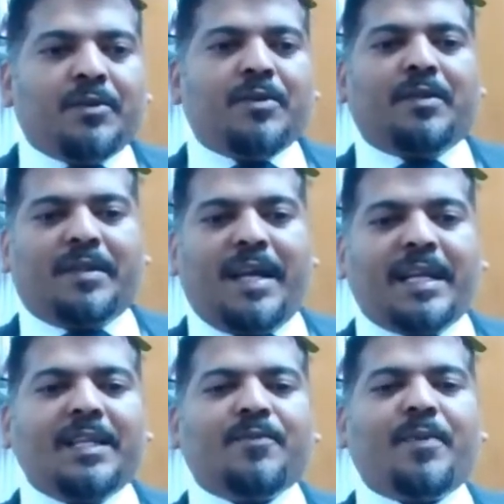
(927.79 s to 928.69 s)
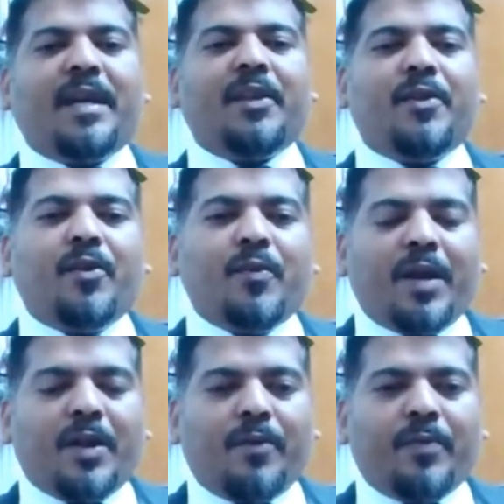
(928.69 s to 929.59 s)
So that is where
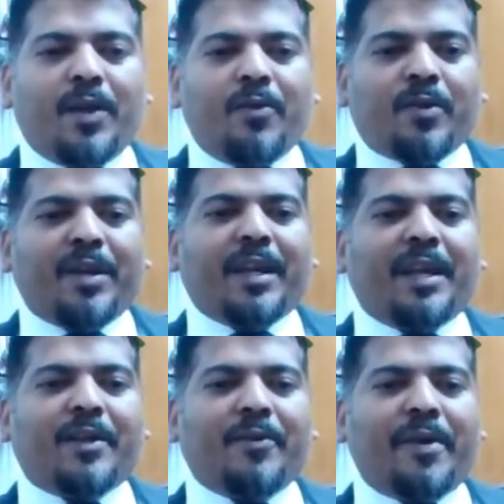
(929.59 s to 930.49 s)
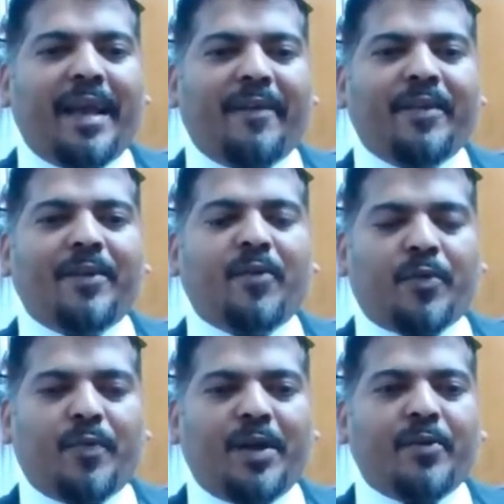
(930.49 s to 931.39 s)
we are looking at having
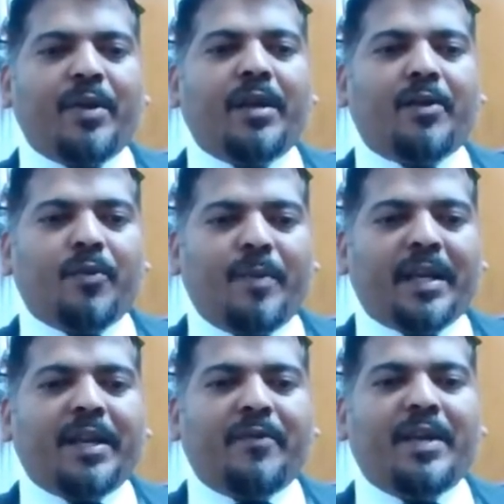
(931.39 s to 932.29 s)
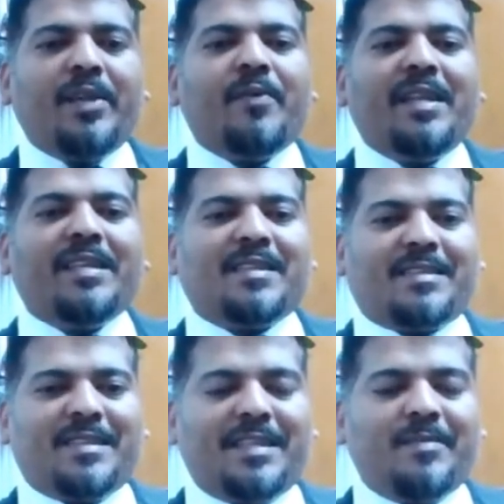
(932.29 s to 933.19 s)
what we are doing to make it very very
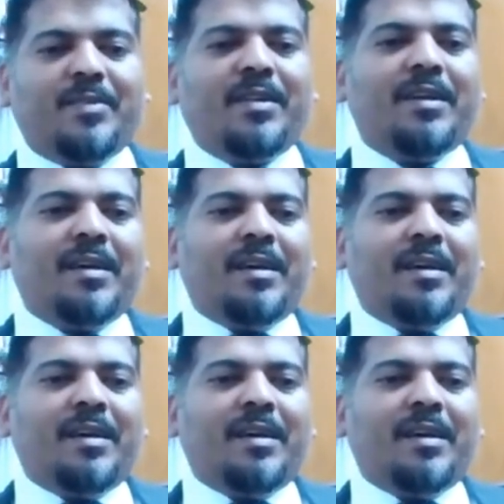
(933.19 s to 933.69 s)
sustainable.